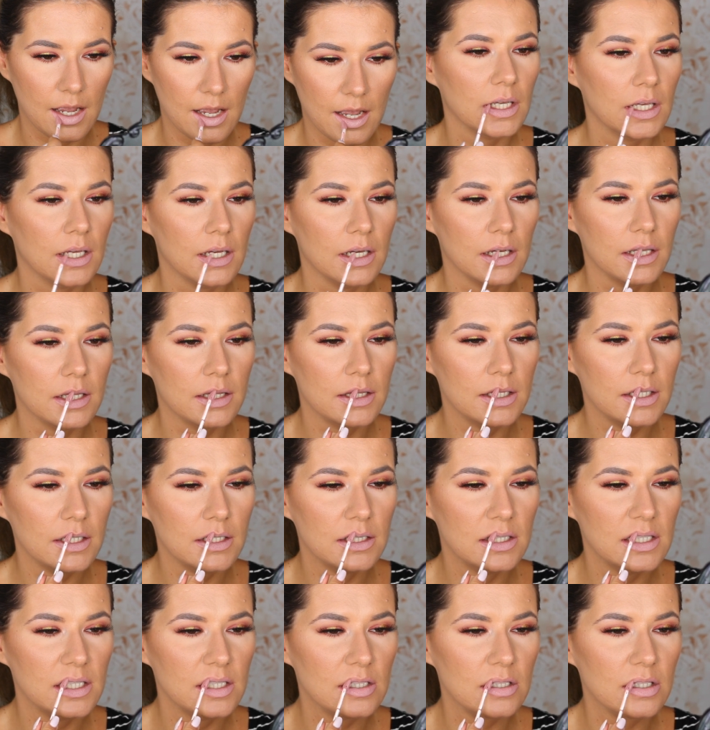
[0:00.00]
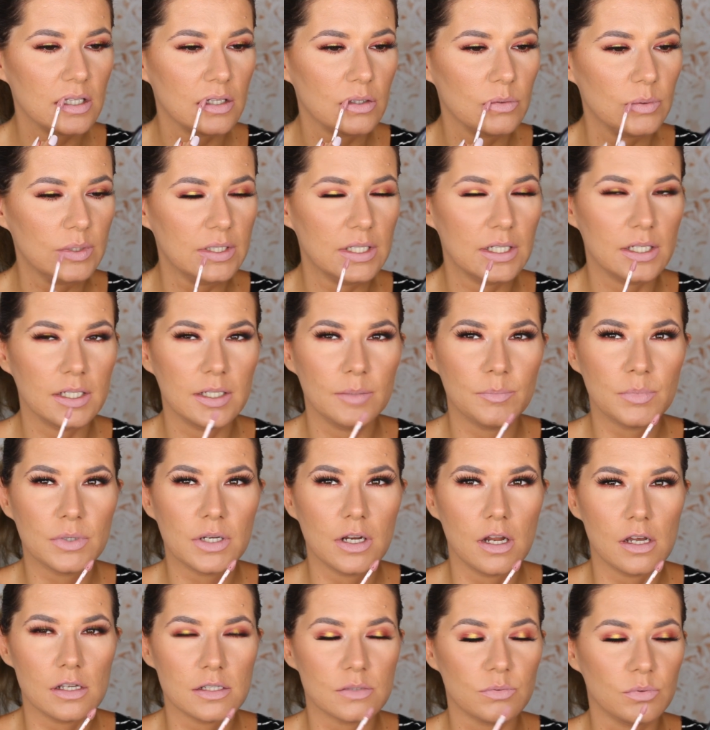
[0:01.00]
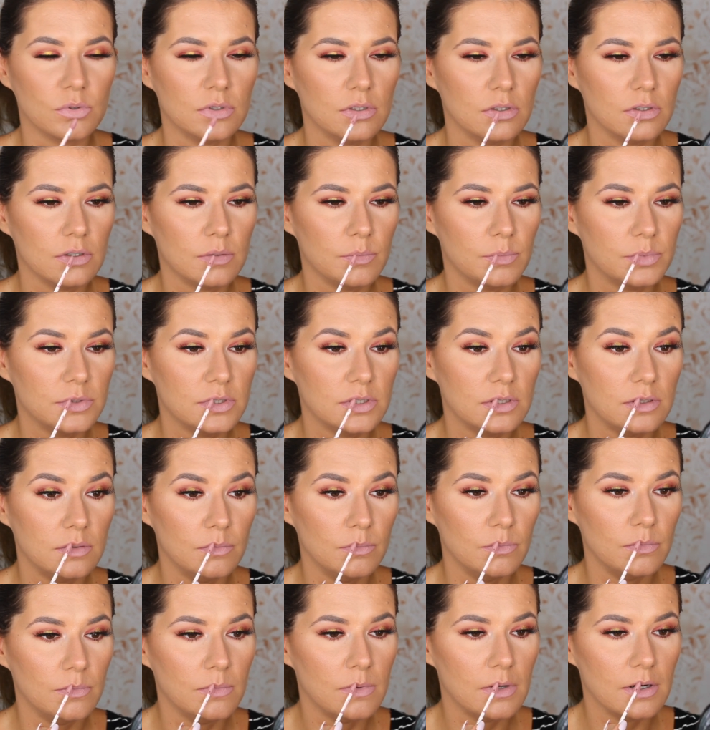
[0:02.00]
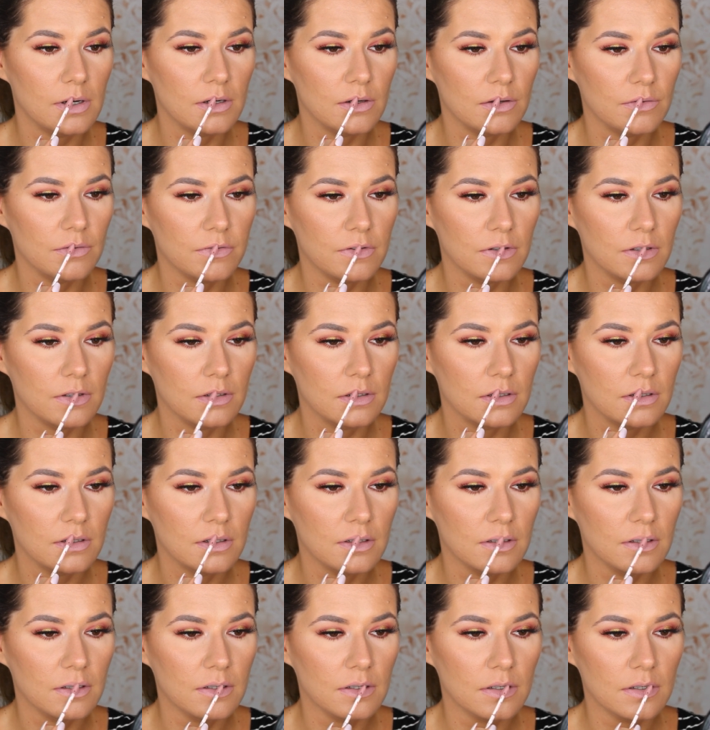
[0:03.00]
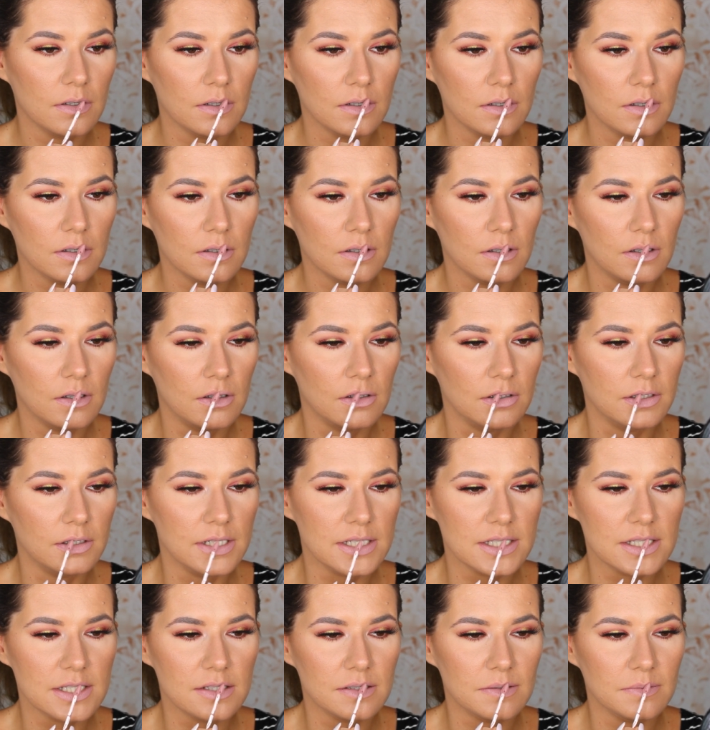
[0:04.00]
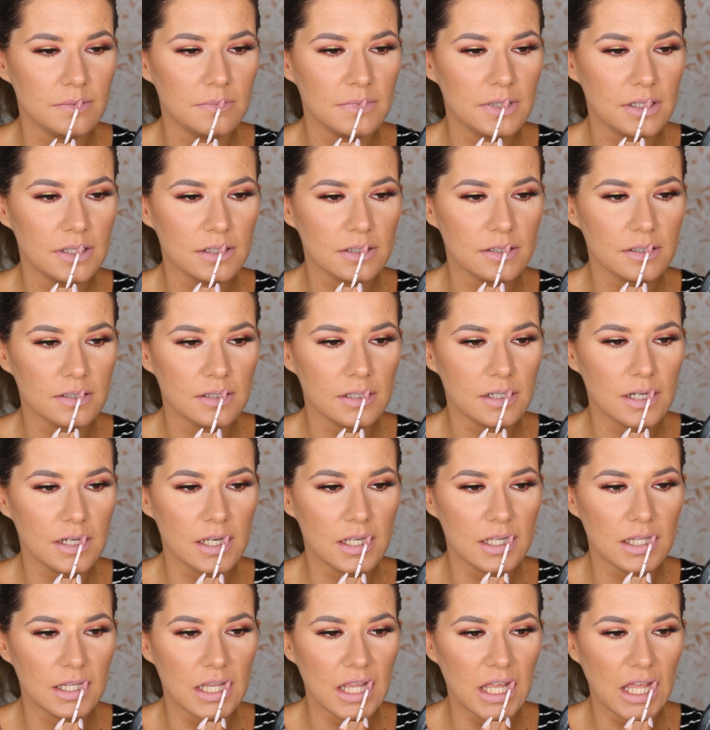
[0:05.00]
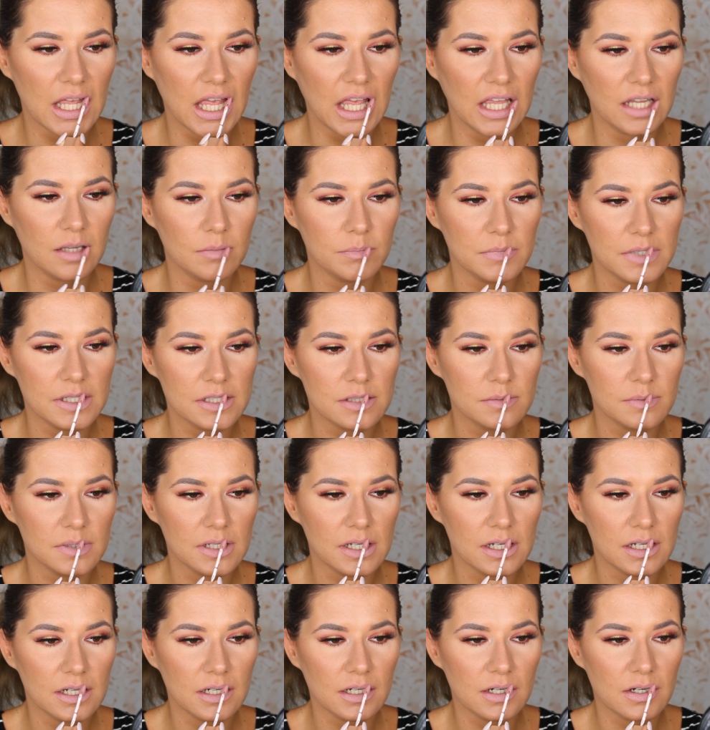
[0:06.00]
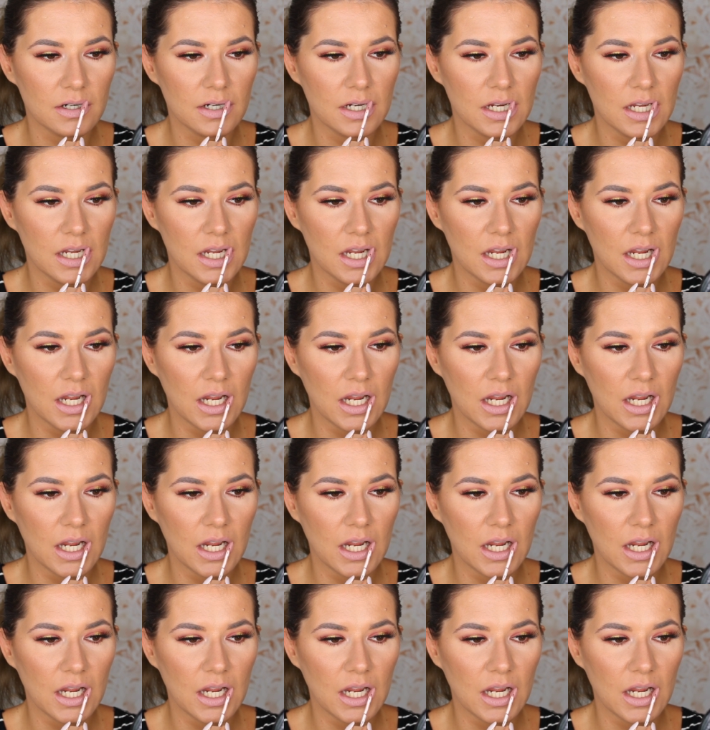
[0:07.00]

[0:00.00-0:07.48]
I think this one with the lip gloss would look wonderful. Oh, they smell so nice. They, it makes me hungry.